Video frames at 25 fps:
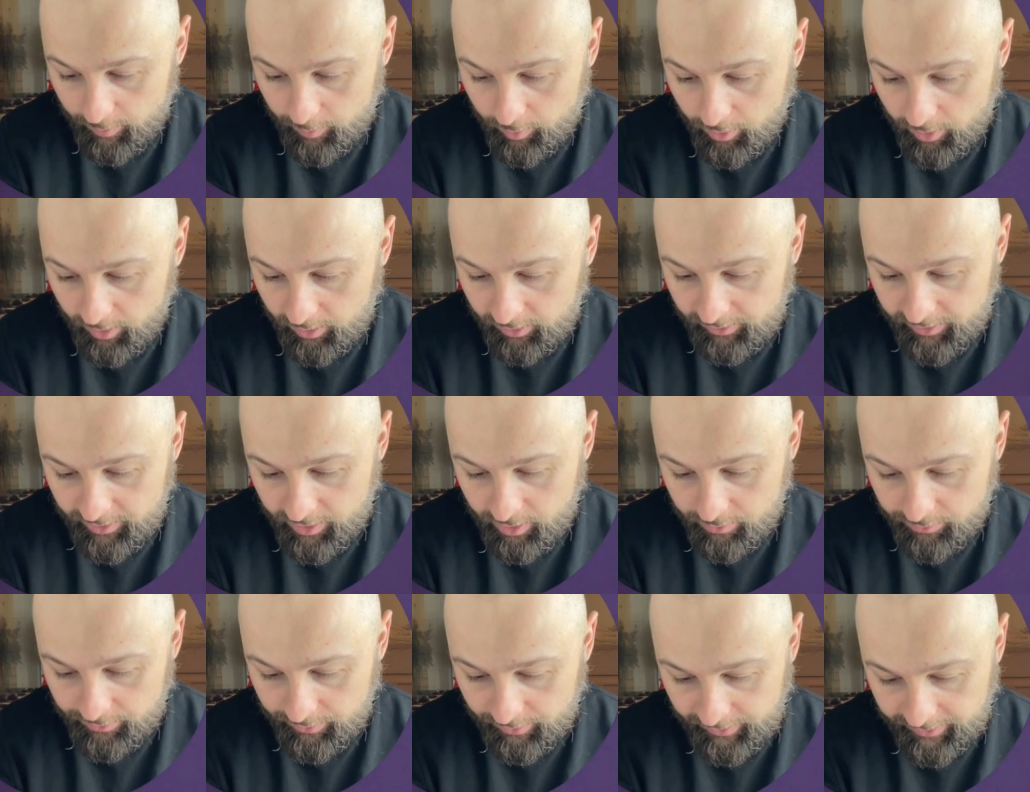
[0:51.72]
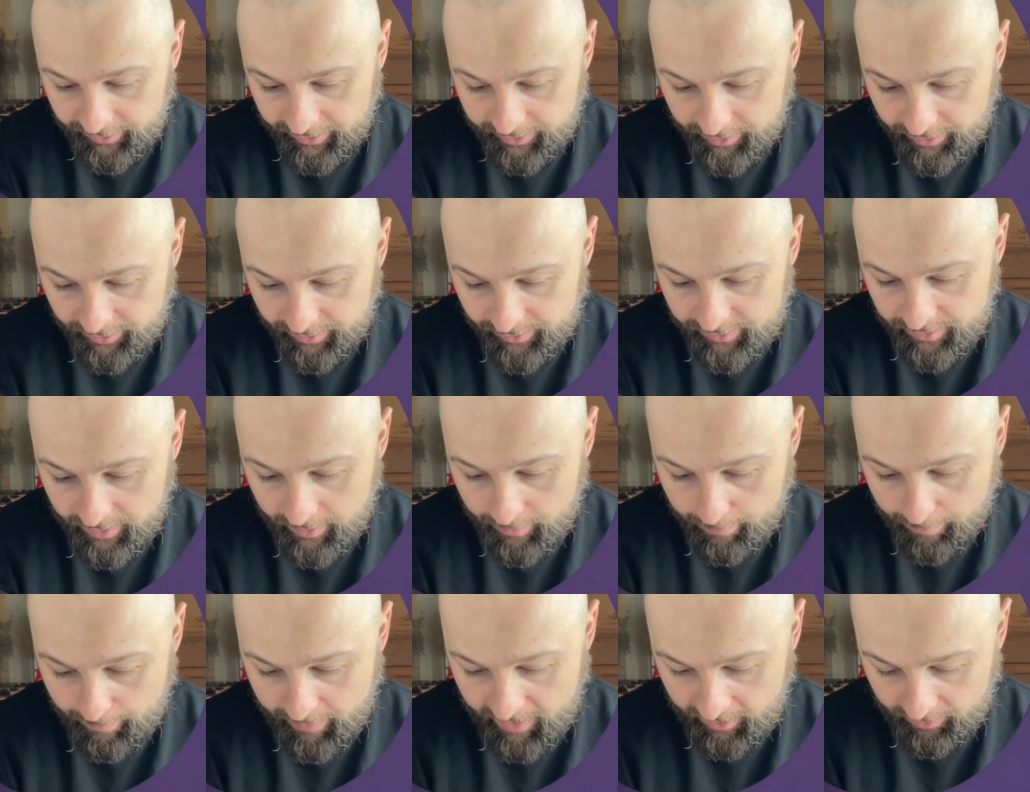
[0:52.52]
going to click on the layers,
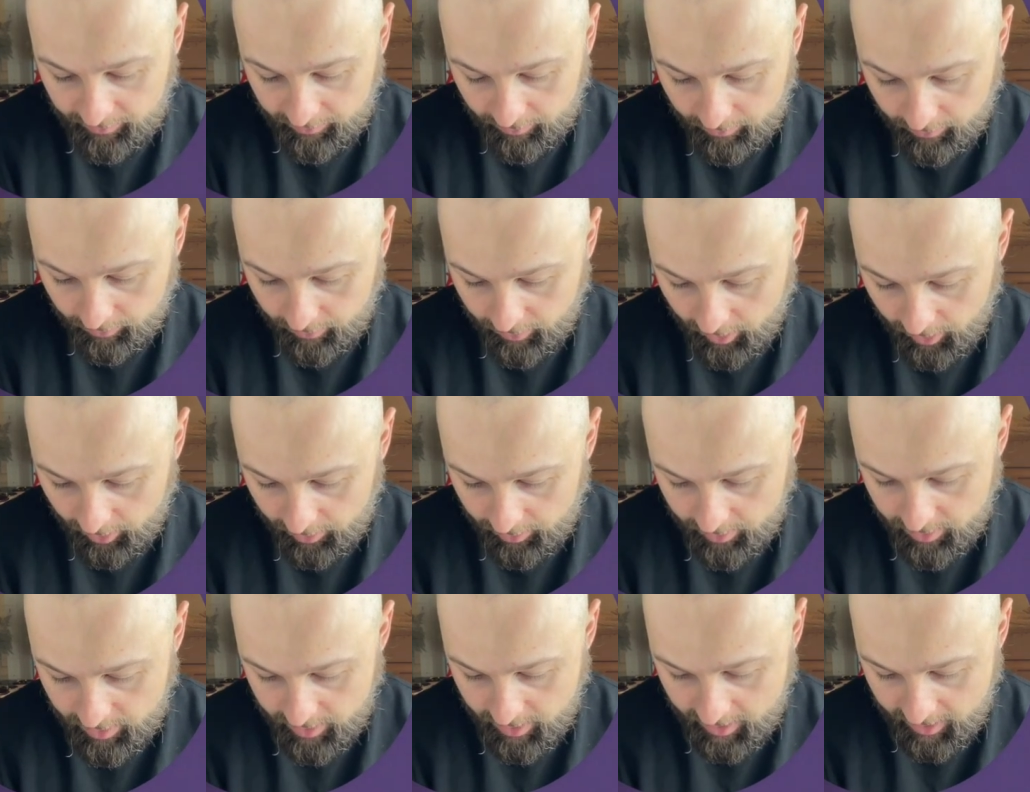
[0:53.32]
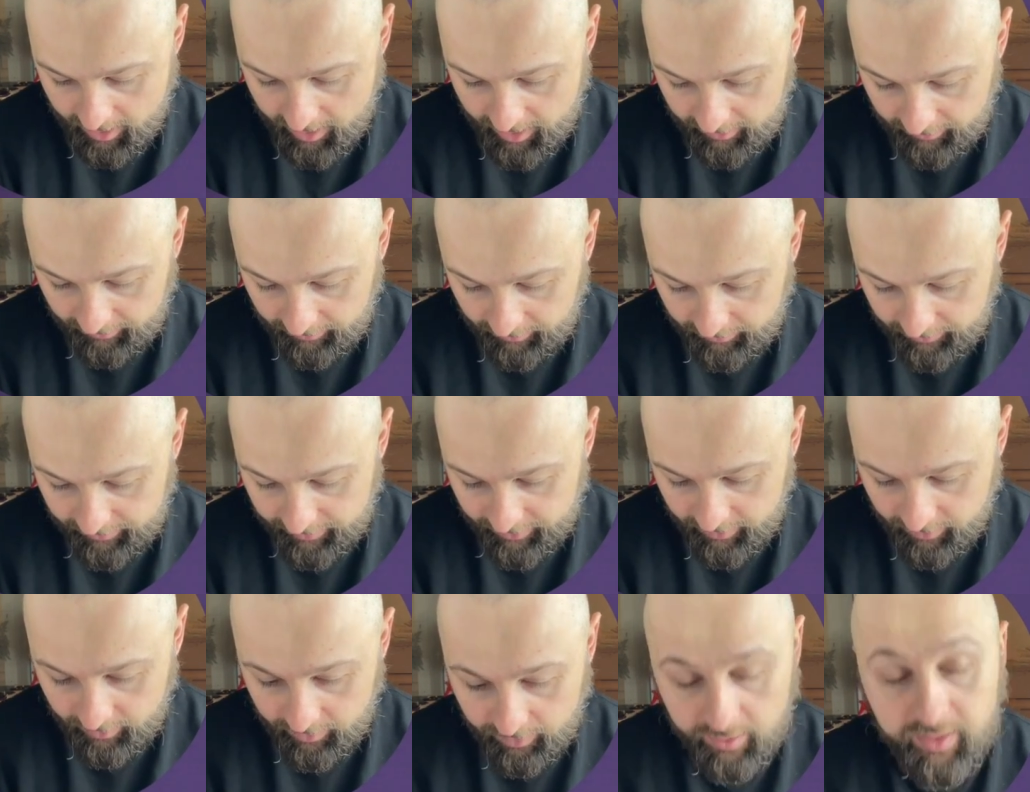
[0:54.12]
background color, and
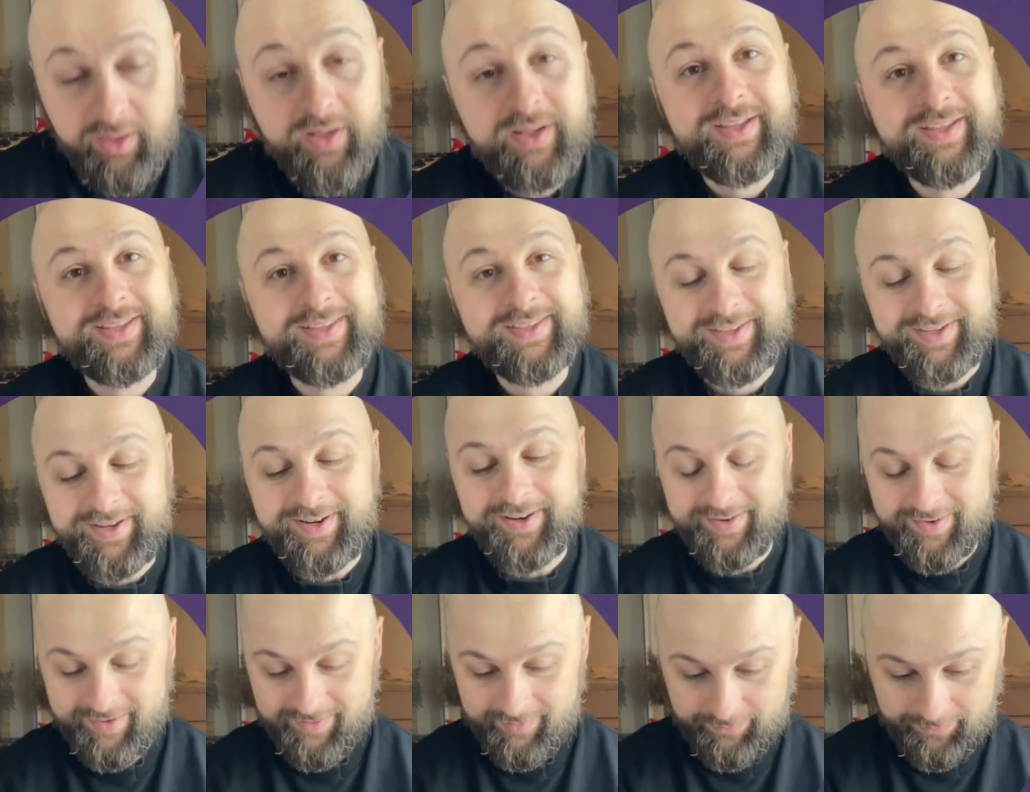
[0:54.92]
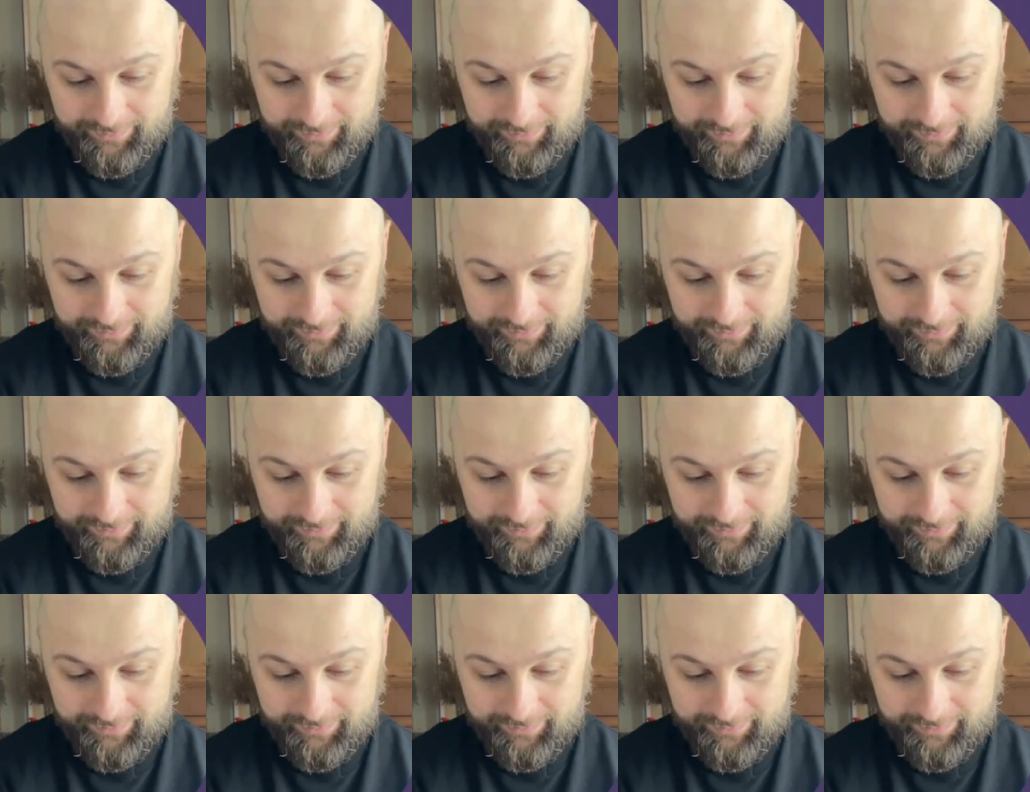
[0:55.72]
click here.